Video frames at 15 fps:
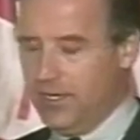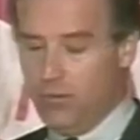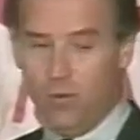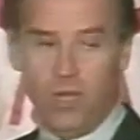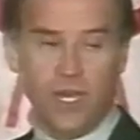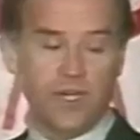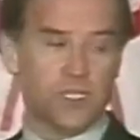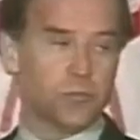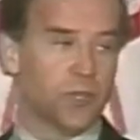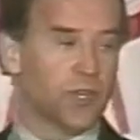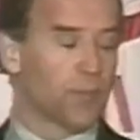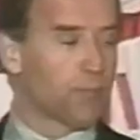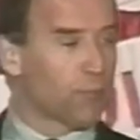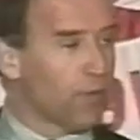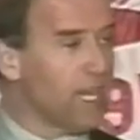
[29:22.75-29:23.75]
One is when
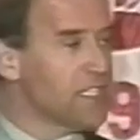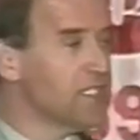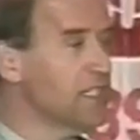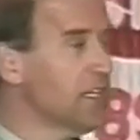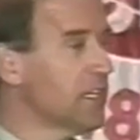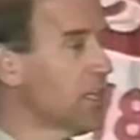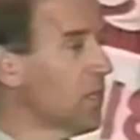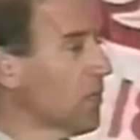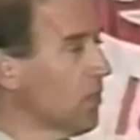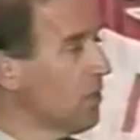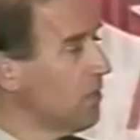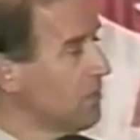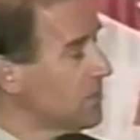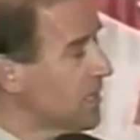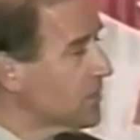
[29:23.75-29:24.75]
the president
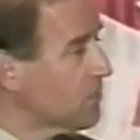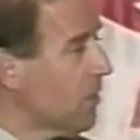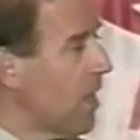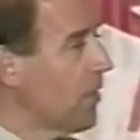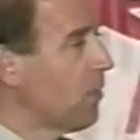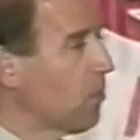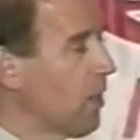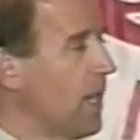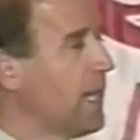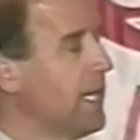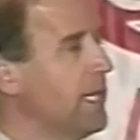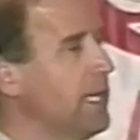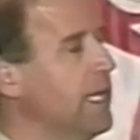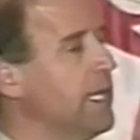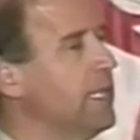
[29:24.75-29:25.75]
concludes, as Ronald
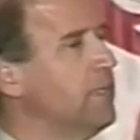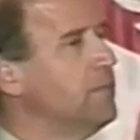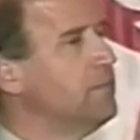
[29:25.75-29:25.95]
Reagan did,